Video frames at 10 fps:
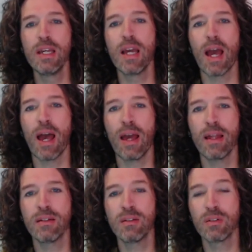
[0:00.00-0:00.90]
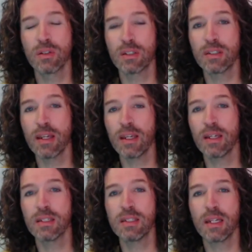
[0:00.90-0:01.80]
and taking
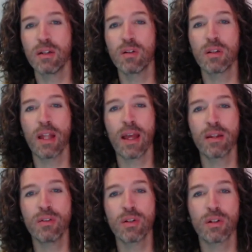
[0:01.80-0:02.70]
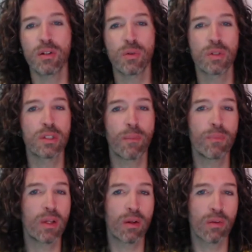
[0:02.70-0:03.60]
a single lantern or
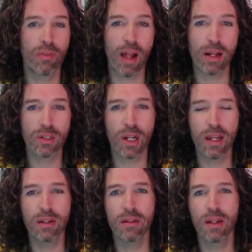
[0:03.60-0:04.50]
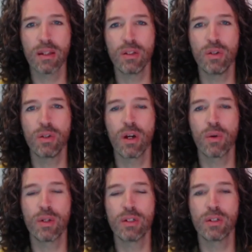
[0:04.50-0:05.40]
something or flashlight that you
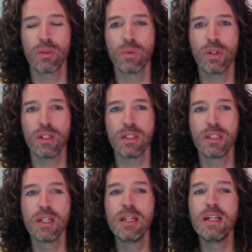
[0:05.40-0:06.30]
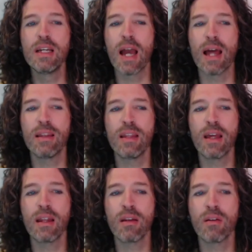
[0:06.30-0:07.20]
go into the woods and
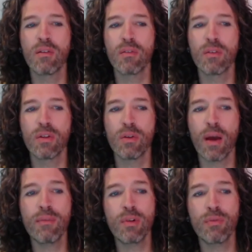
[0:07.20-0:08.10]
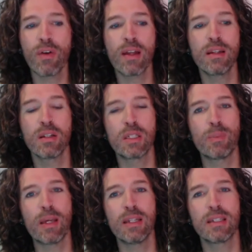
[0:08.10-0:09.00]
then you have to find a
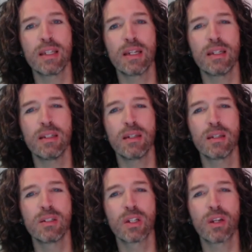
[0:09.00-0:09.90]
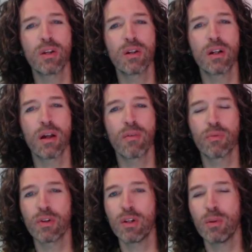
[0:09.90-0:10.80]
space that is secure enough
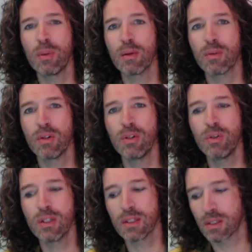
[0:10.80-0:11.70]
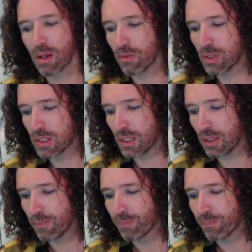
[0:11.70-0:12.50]
for you to be able to do this, obviously.